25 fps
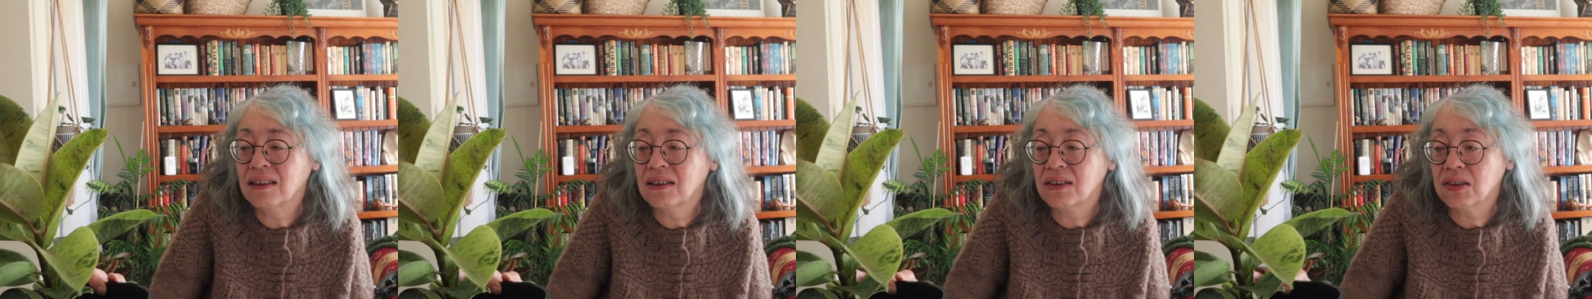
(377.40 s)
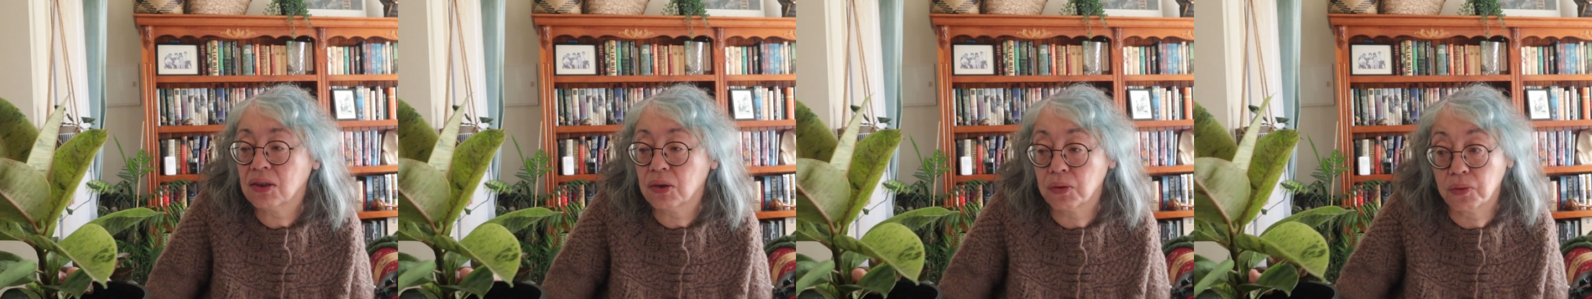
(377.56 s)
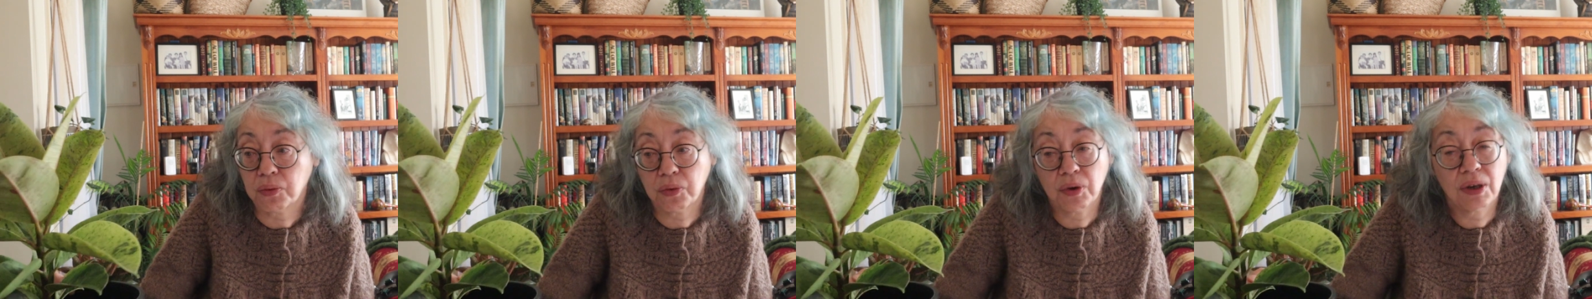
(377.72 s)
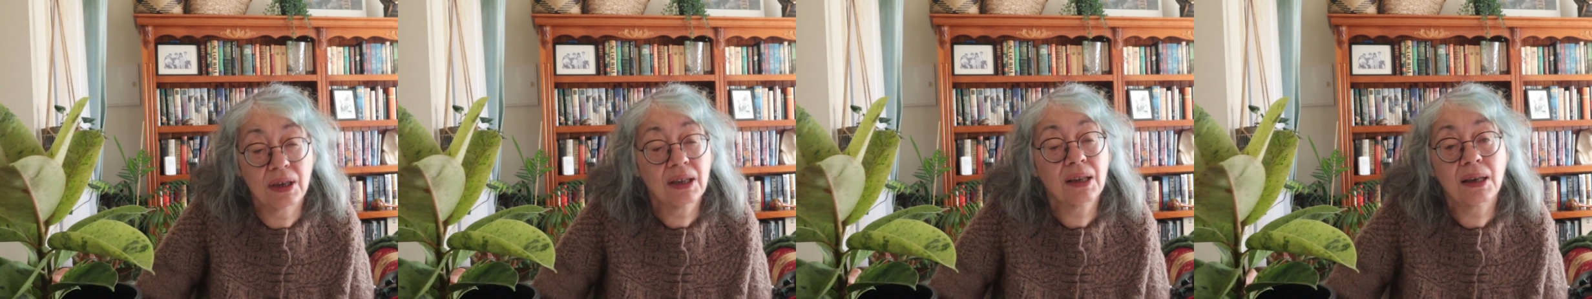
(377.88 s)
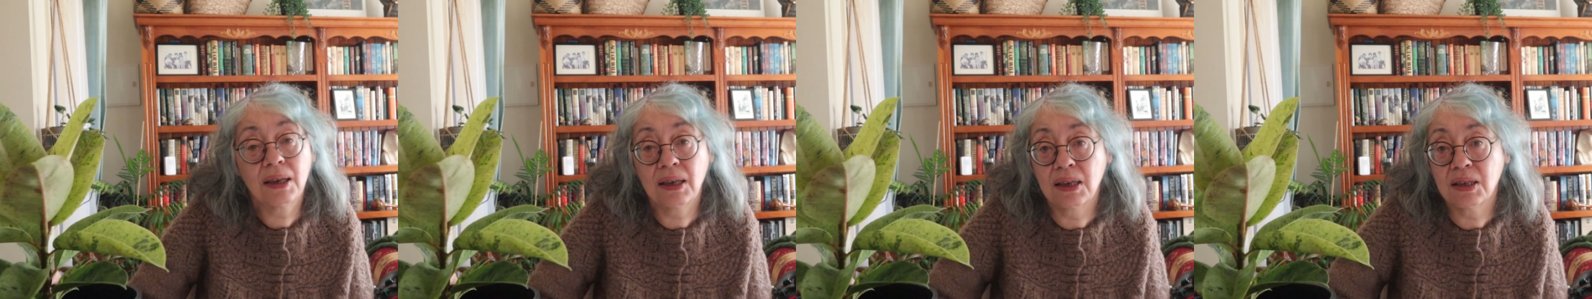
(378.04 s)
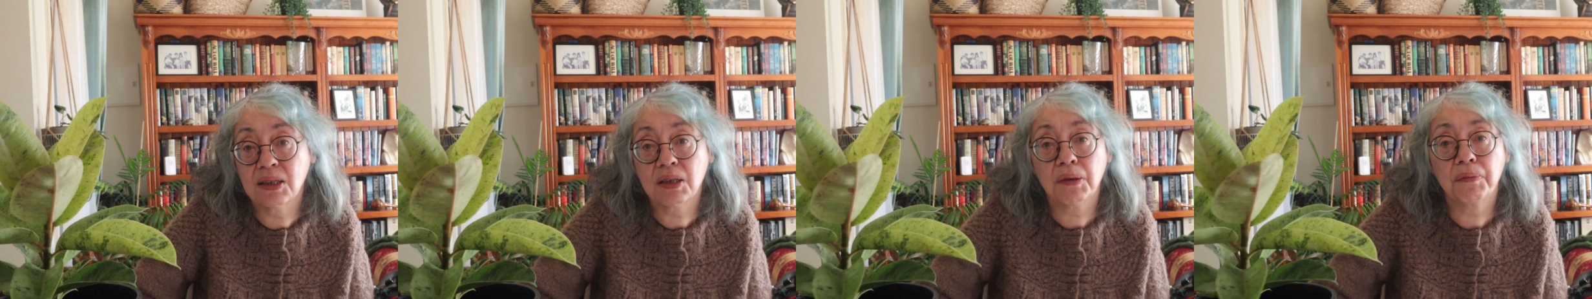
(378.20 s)
She
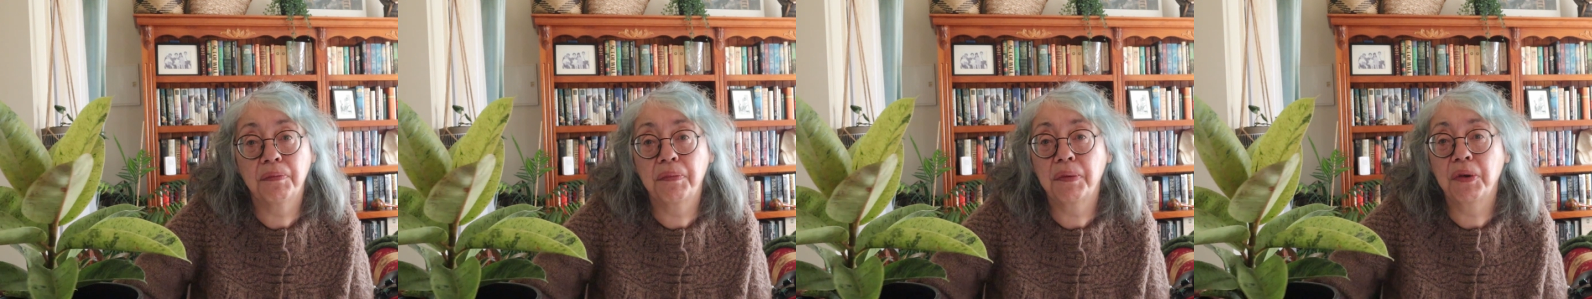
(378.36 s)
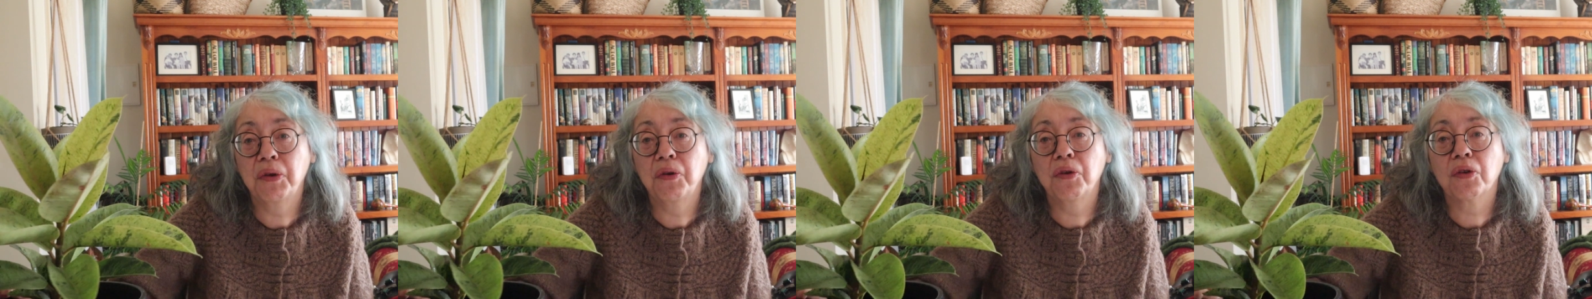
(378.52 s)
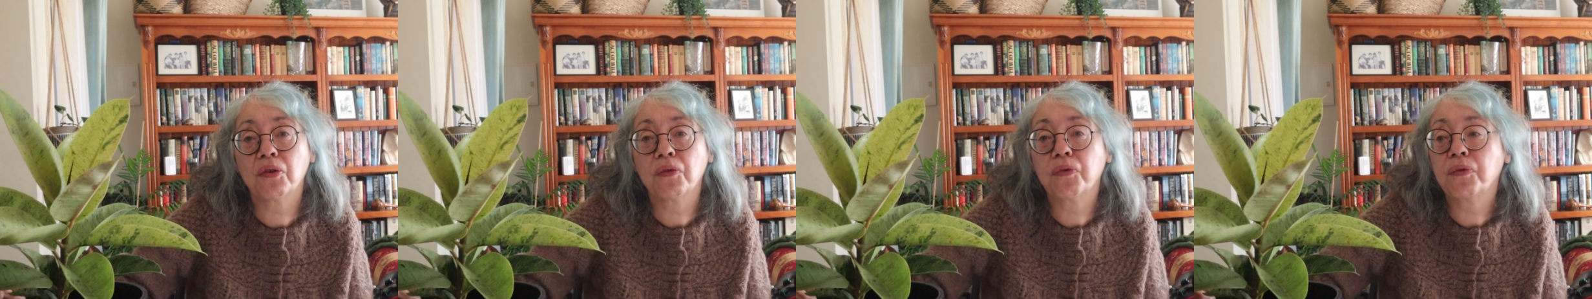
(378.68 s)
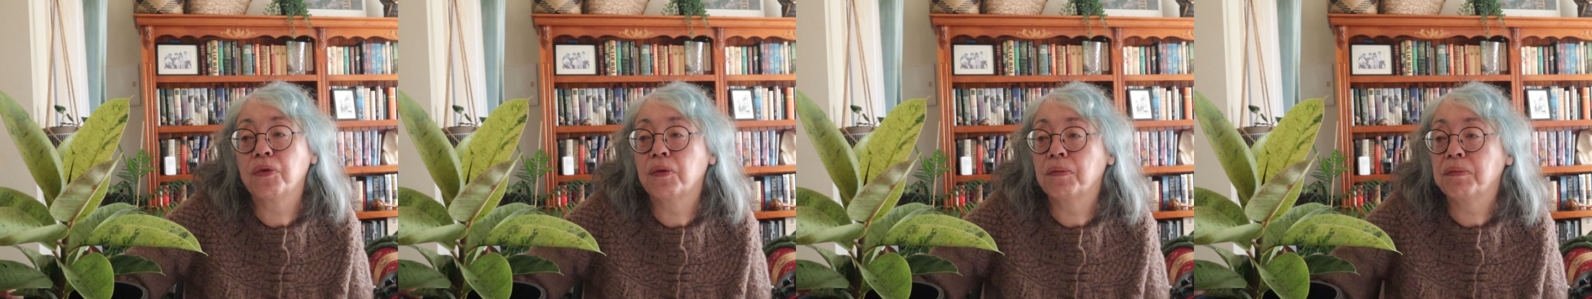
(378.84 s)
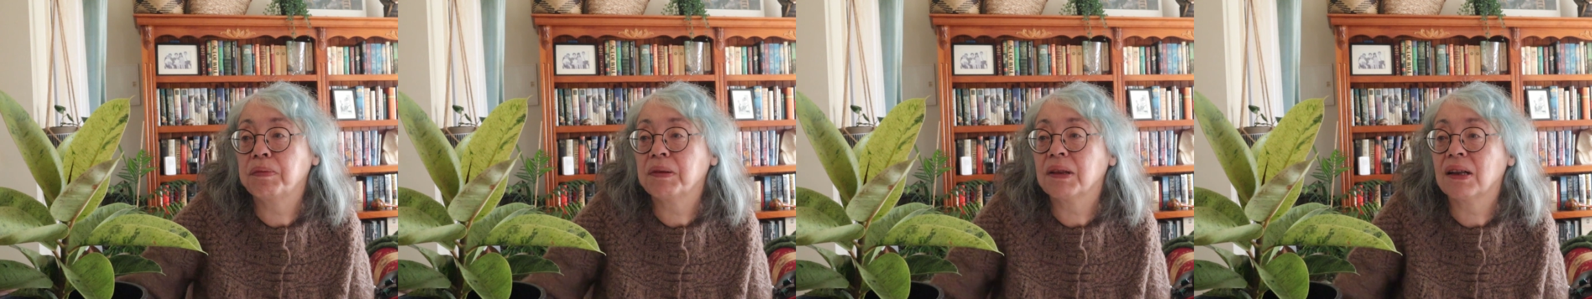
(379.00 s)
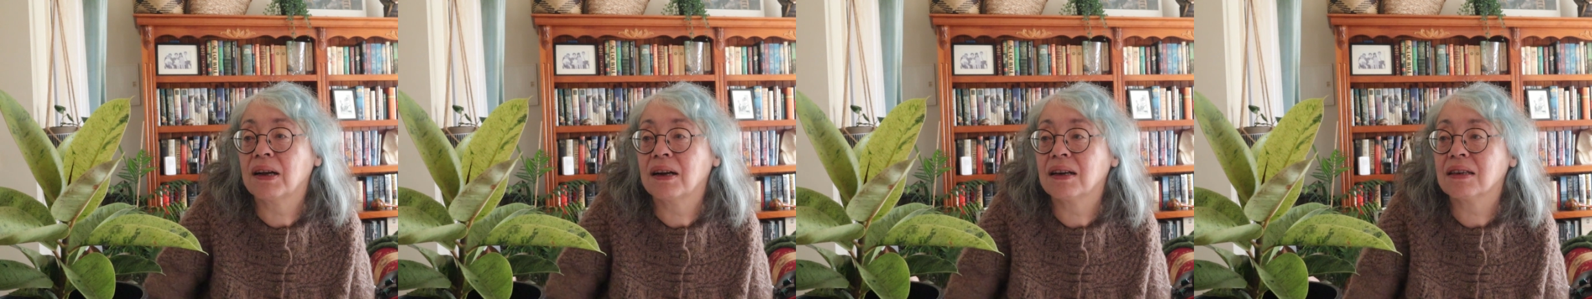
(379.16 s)
really is a beautiful
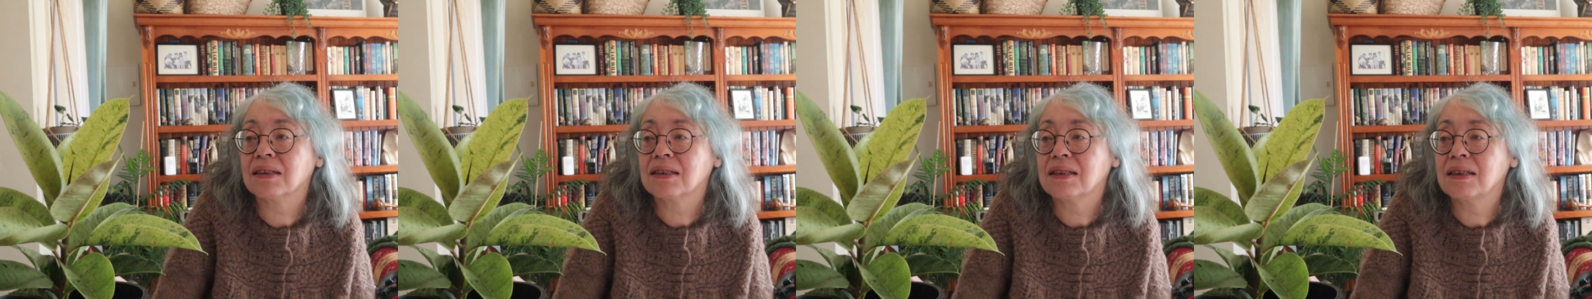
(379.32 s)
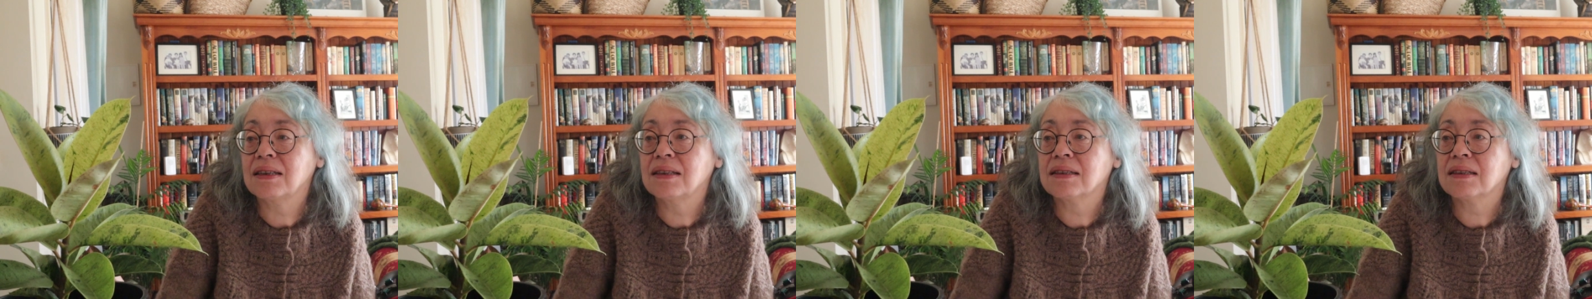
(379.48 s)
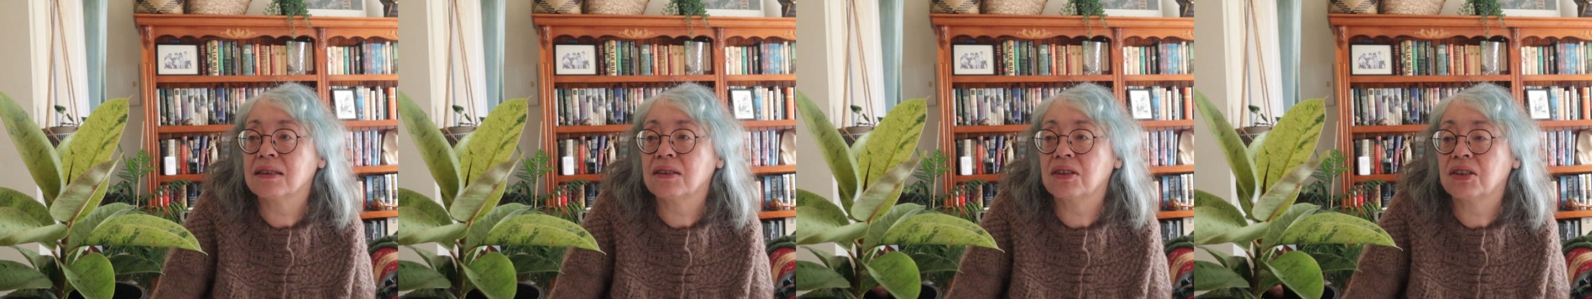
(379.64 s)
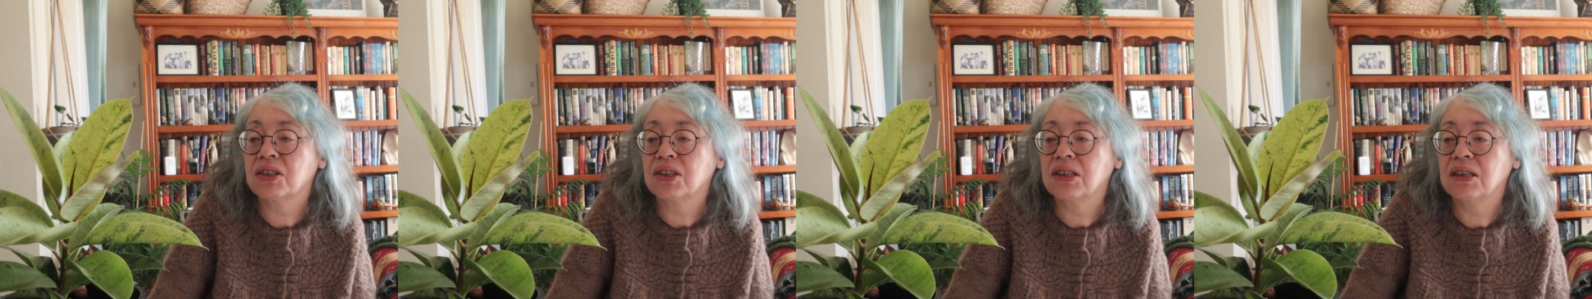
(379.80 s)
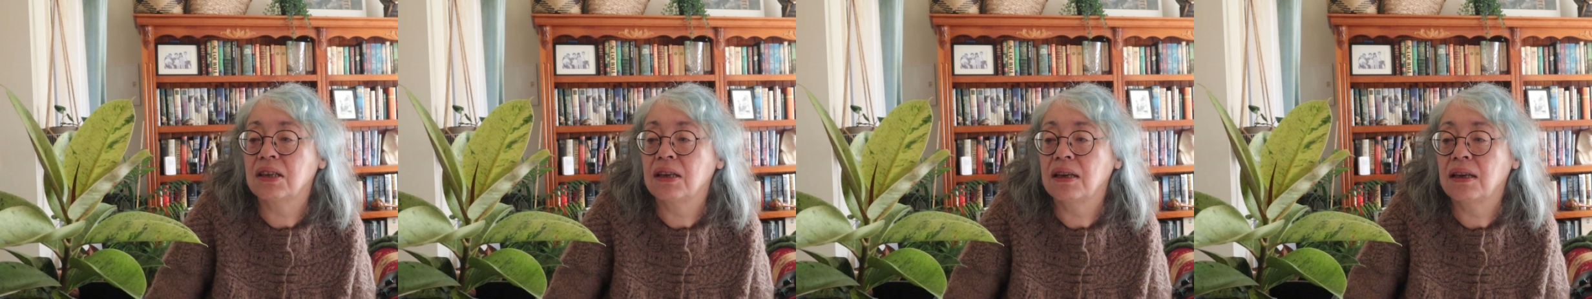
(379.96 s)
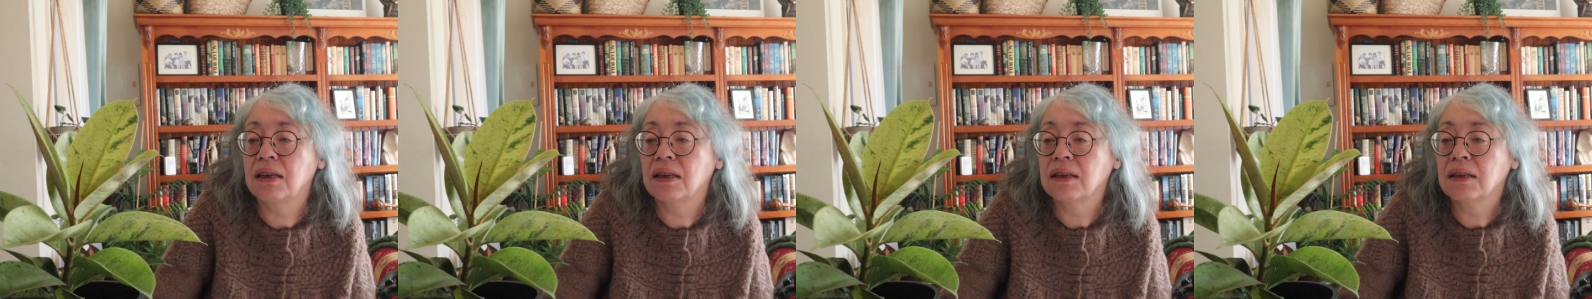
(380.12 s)
plant, isn't
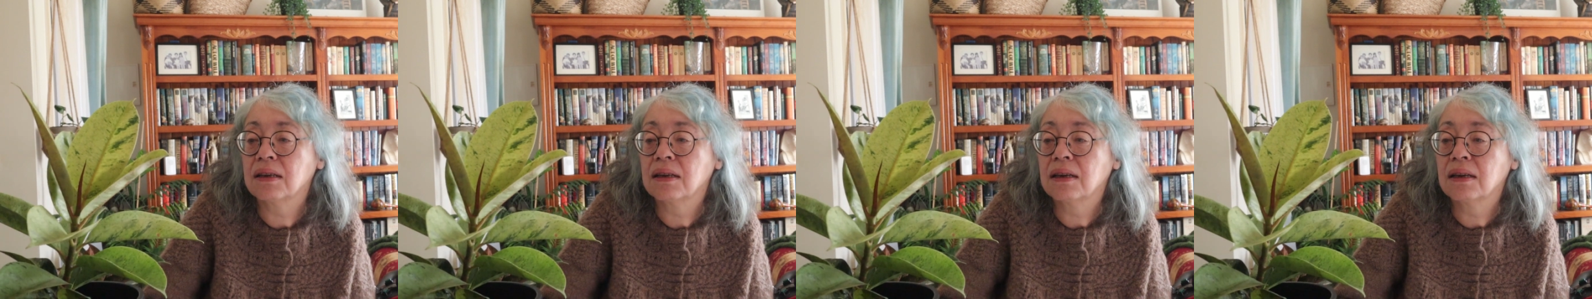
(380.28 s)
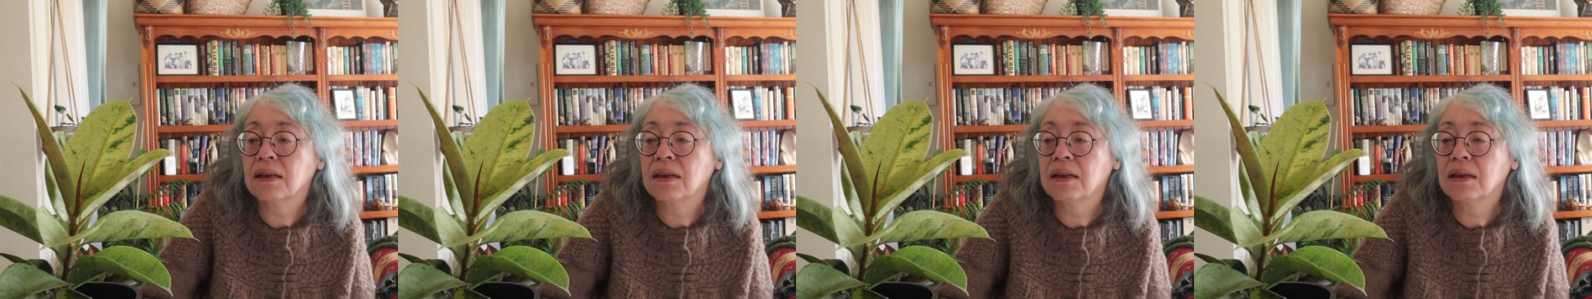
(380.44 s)
she?